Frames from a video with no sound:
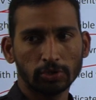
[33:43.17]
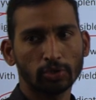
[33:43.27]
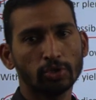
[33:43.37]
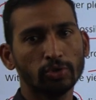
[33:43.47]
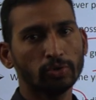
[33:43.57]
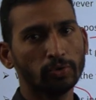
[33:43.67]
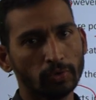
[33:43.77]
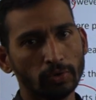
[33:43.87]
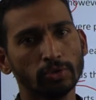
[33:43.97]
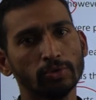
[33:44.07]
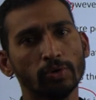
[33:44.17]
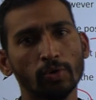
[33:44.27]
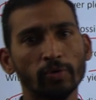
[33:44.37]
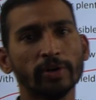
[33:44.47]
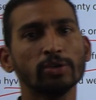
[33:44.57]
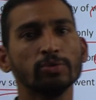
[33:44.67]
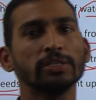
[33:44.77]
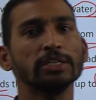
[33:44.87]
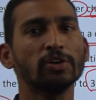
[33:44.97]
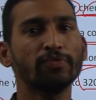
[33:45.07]
due to over
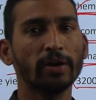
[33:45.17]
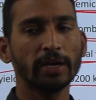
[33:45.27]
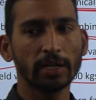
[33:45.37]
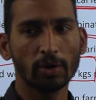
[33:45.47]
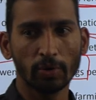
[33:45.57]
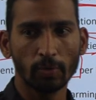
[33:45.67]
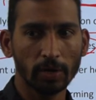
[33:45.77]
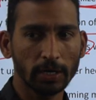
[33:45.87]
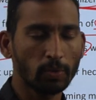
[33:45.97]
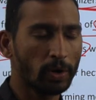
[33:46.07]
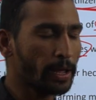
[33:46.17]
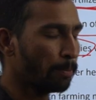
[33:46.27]
usage of underground water, what